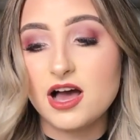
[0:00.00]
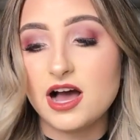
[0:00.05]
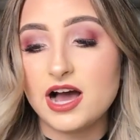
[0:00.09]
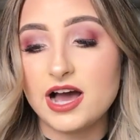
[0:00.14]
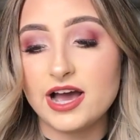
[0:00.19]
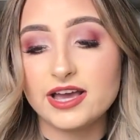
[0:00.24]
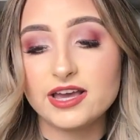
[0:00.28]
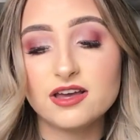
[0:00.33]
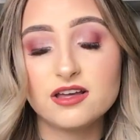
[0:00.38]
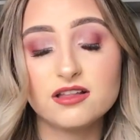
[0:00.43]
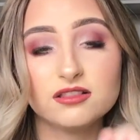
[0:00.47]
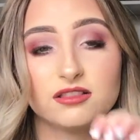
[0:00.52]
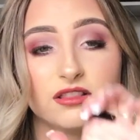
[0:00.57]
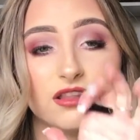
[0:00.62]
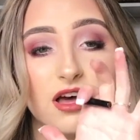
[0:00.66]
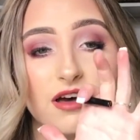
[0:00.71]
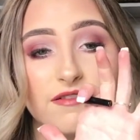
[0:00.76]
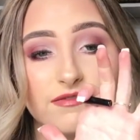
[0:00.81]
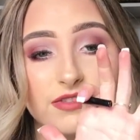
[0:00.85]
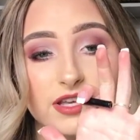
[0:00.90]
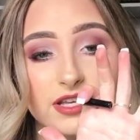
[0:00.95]
I
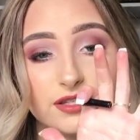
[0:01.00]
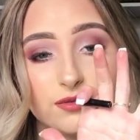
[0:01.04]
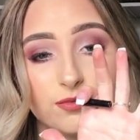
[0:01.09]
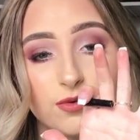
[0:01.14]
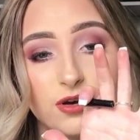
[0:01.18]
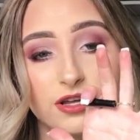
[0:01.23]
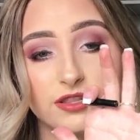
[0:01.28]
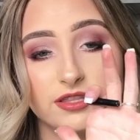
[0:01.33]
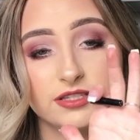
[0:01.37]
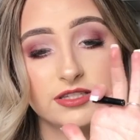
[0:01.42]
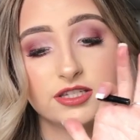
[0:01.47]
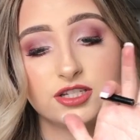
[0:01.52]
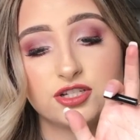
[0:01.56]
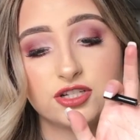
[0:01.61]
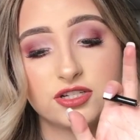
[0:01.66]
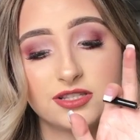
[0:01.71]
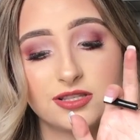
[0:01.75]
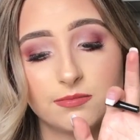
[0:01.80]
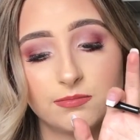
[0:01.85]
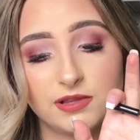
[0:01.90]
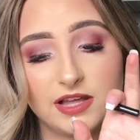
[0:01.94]
love this one this is
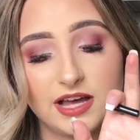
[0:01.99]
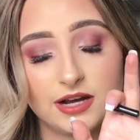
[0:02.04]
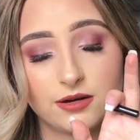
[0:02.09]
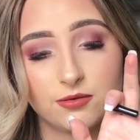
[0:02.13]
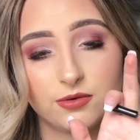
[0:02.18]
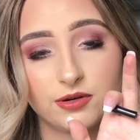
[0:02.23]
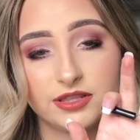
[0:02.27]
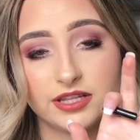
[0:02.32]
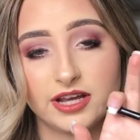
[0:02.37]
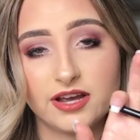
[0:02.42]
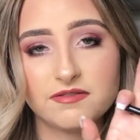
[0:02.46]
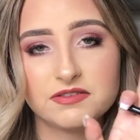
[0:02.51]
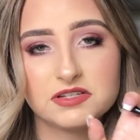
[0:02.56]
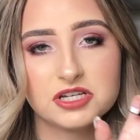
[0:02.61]
just the black one they have